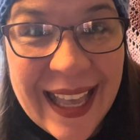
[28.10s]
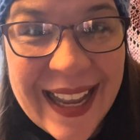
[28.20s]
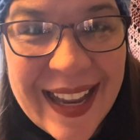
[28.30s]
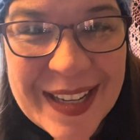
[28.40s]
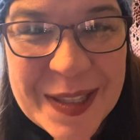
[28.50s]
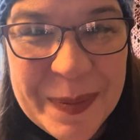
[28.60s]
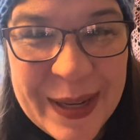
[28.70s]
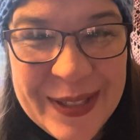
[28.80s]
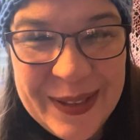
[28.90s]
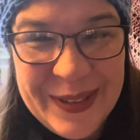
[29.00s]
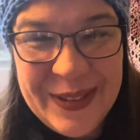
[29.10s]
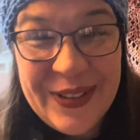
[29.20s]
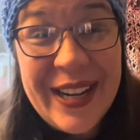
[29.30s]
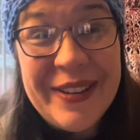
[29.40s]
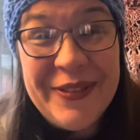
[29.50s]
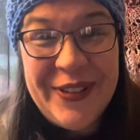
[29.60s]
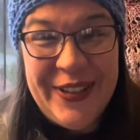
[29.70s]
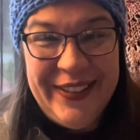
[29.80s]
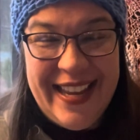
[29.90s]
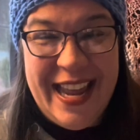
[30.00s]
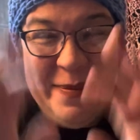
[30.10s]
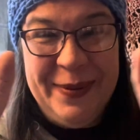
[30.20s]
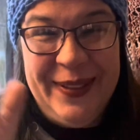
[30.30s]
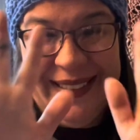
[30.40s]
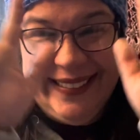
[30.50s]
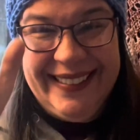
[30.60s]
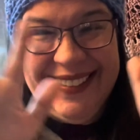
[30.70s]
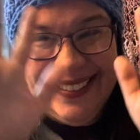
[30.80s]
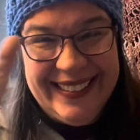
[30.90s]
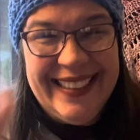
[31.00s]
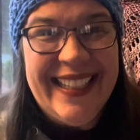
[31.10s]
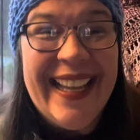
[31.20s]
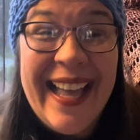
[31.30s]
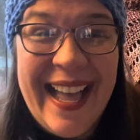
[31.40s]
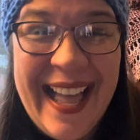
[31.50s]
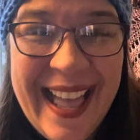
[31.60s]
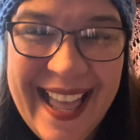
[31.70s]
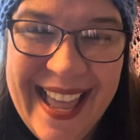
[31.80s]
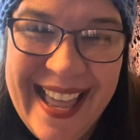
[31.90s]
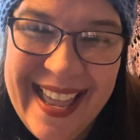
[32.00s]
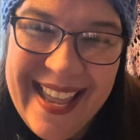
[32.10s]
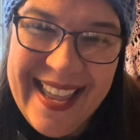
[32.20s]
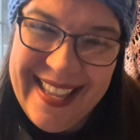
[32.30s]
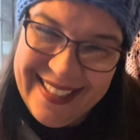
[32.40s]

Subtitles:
got a special treat for April. Hi!